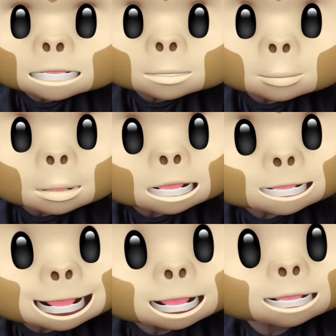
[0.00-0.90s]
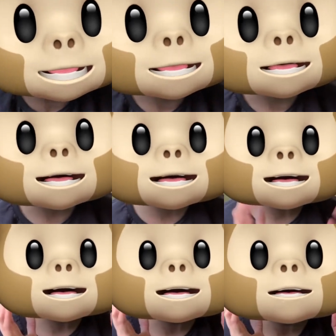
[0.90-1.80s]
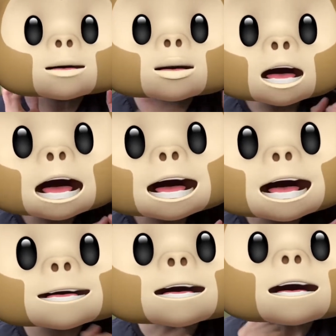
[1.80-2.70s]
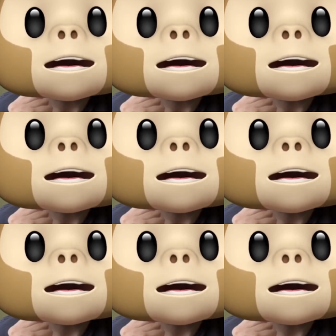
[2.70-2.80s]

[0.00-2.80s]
So uh, let's just chat,